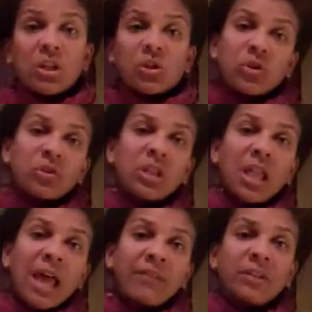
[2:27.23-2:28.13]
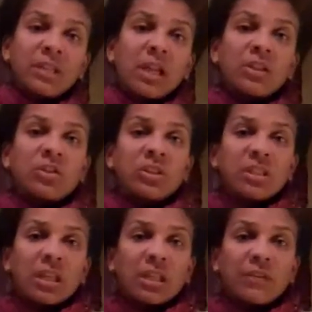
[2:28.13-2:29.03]
So there's a lot of intelligence
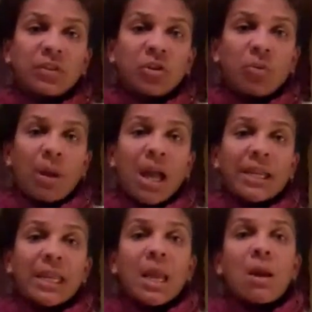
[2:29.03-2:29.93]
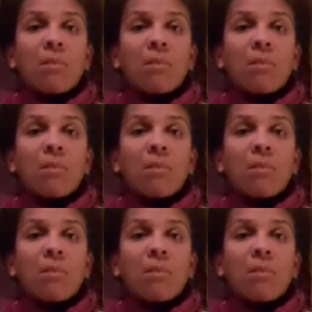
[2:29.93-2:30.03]
that lives in your body,